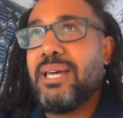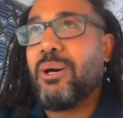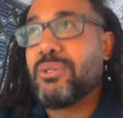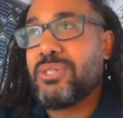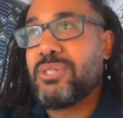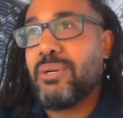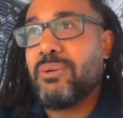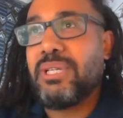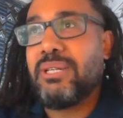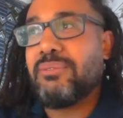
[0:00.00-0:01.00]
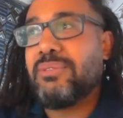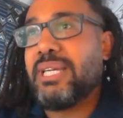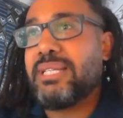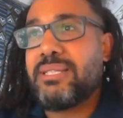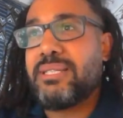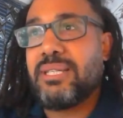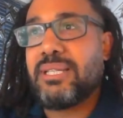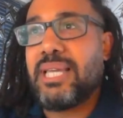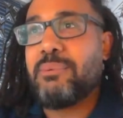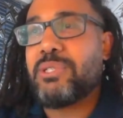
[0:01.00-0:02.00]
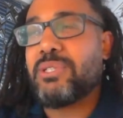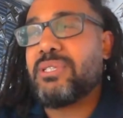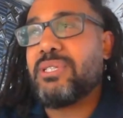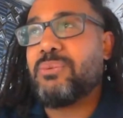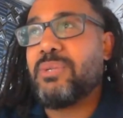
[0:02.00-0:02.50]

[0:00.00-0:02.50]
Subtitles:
Also, related to the climate justice